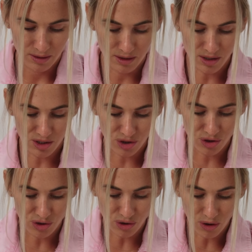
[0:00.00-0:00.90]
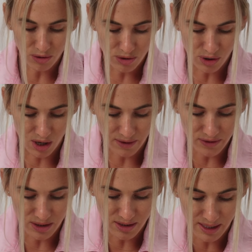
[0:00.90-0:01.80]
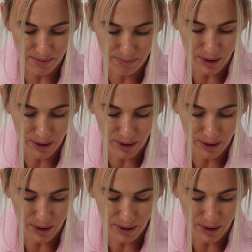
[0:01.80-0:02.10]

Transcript: This is so soft, it's like